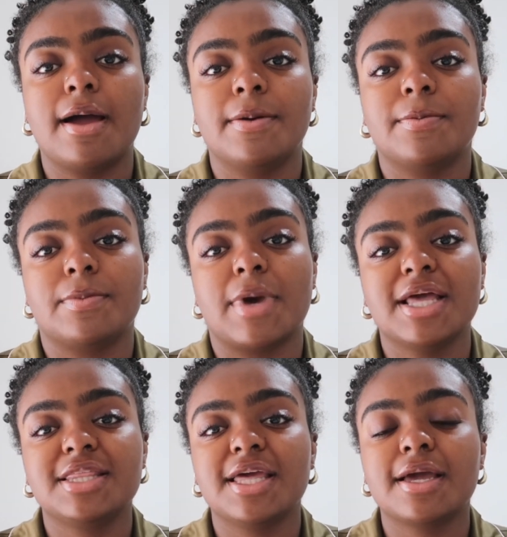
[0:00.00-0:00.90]

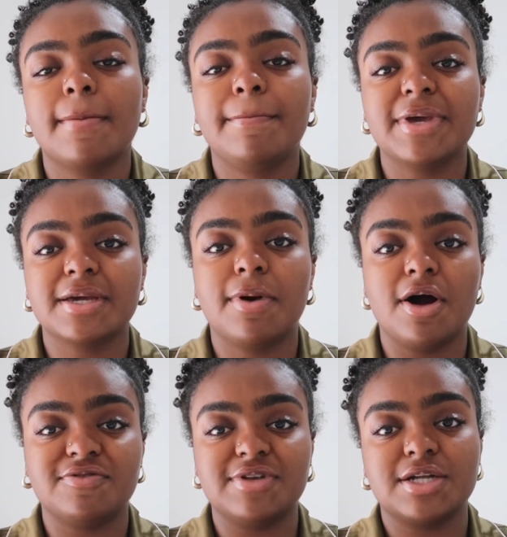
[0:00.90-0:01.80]
I think a big
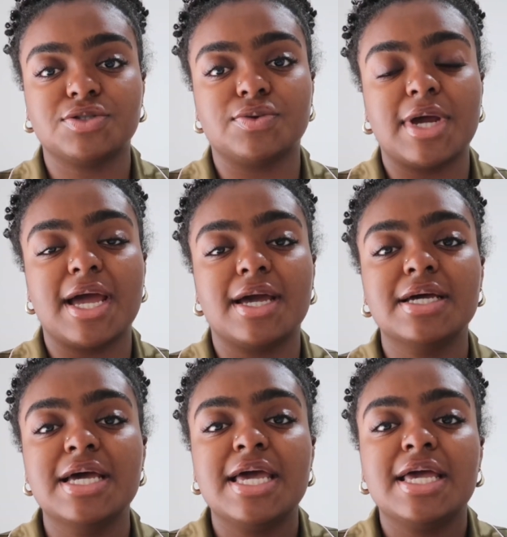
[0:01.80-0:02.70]
part of natural
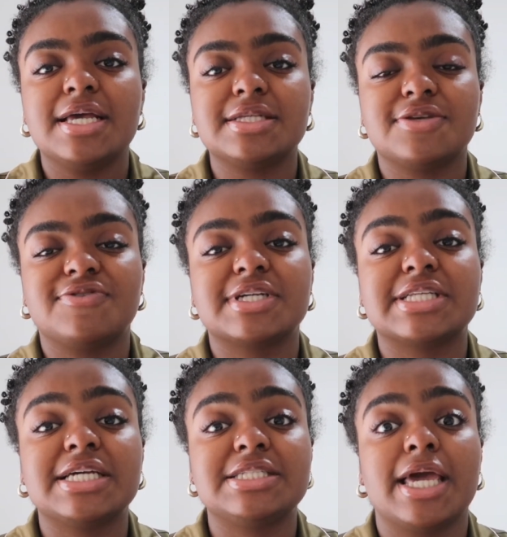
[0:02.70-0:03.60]
hair is the fact
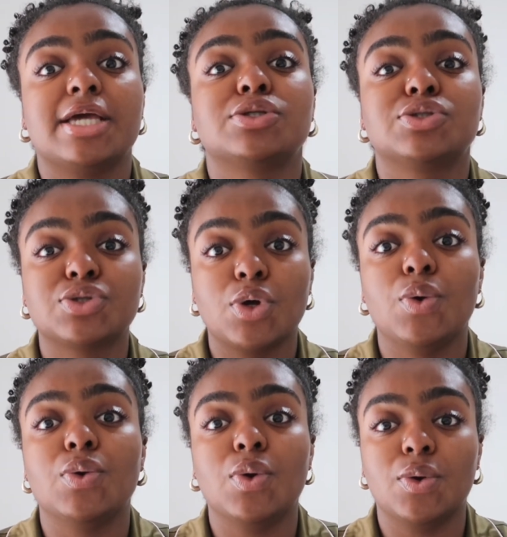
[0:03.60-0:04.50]
that it takes so
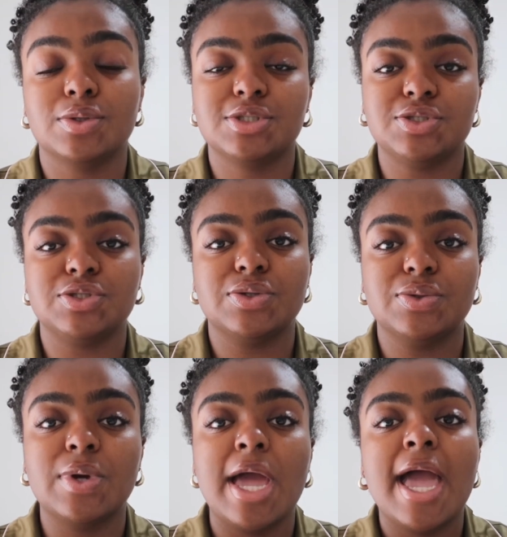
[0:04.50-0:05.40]
long to
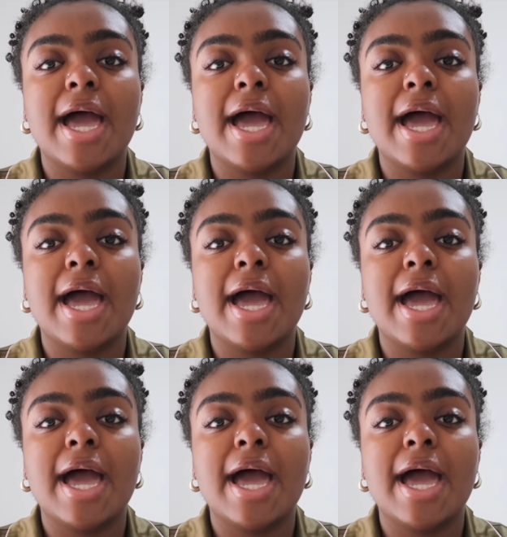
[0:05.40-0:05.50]
do,